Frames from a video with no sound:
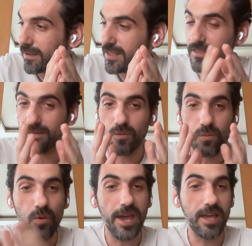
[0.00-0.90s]
it's
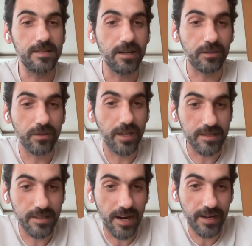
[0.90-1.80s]
way easier to get
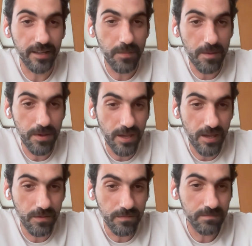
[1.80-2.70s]
started
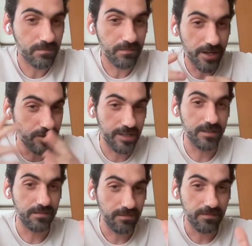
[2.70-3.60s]
maybe by just
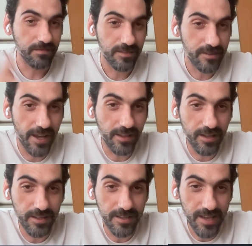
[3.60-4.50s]

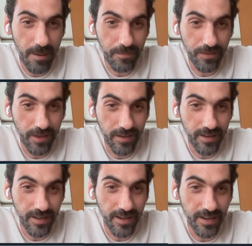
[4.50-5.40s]
creating this app thing,
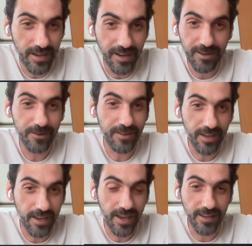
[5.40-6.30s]

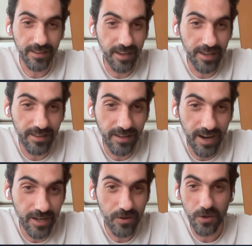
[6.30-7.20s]
looking at the
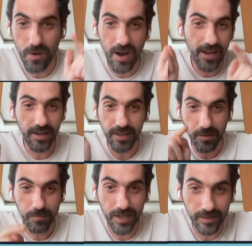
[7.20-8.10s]
Argo UI,
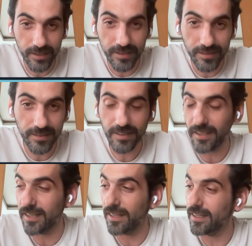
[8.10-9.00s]
clicking buttons,
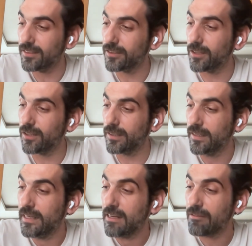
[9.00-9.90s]
and so on.
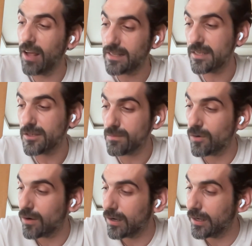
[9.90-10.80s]
Flux is
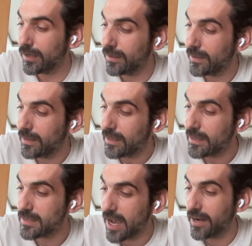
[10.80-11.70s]

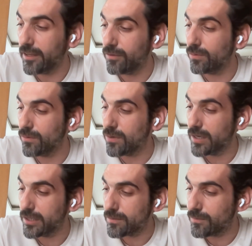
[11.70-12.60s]
guided
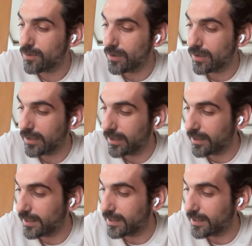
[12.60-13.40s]
towards more,